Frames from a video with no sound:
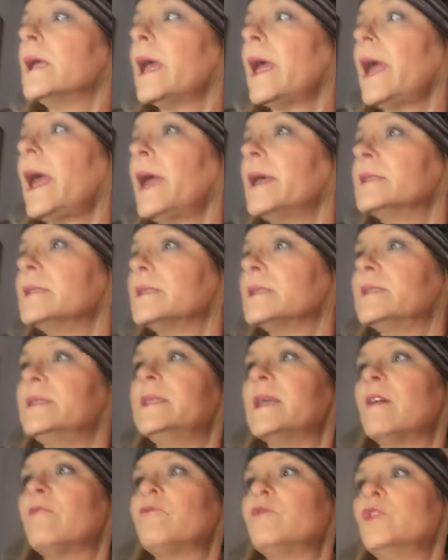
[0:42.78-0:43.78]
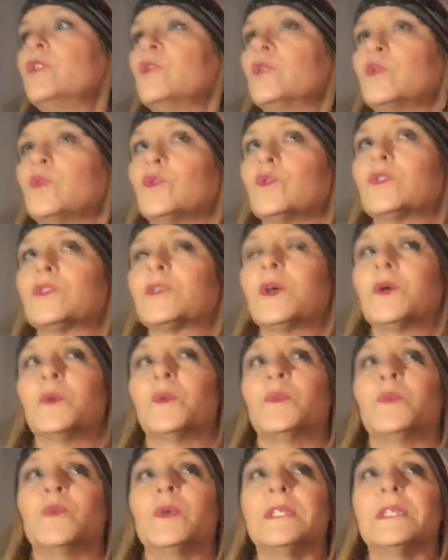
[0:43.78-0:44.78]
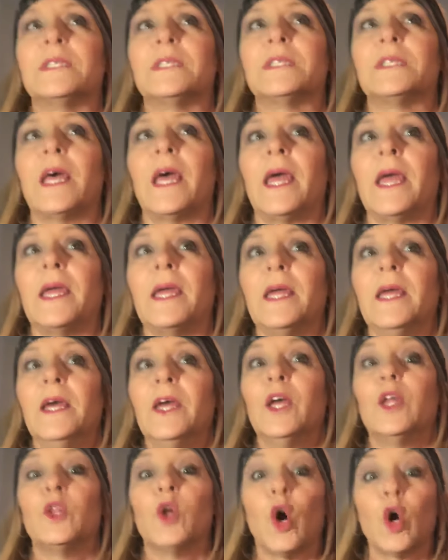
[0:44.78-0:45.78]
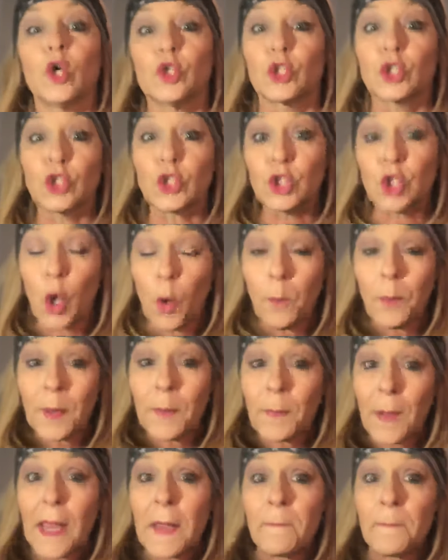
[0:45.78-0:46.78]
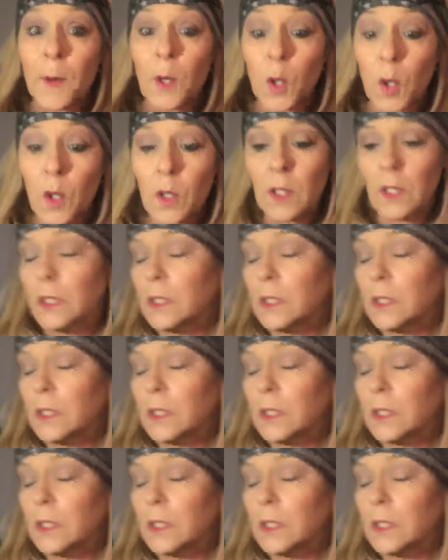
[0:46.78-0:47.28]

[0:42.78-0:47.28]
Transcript: as Deaf Noodles would say, there are stupid people.